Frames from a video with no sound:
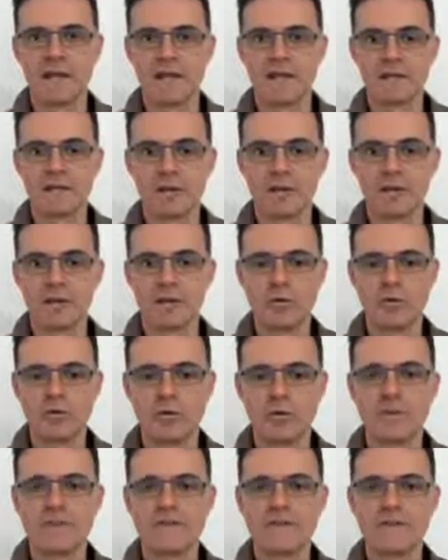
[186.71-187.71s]
So
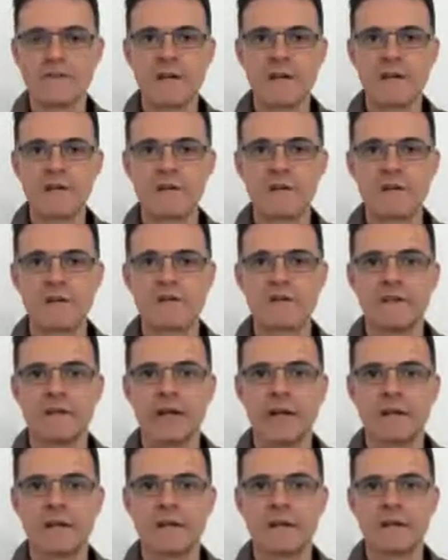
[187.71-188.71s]
we start with
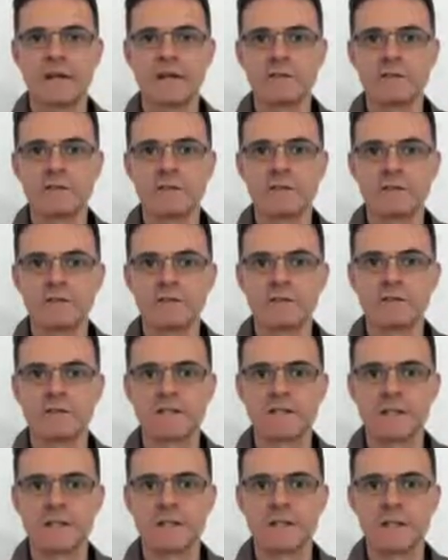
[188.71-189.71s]

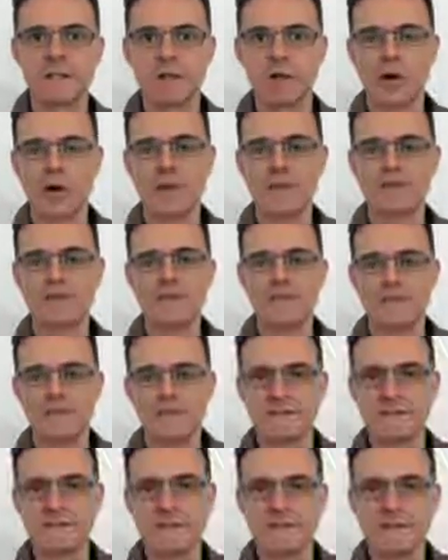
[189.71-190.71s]
unconscious
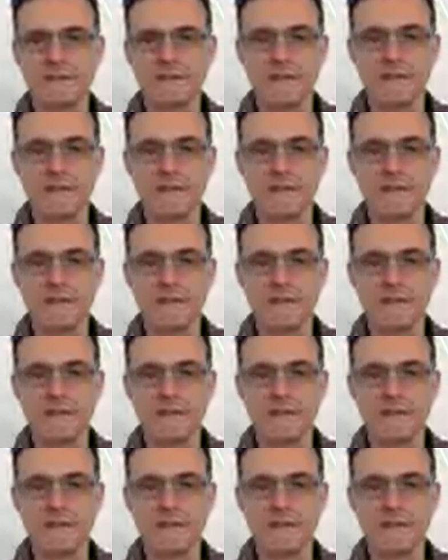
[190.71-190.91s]
incompetency,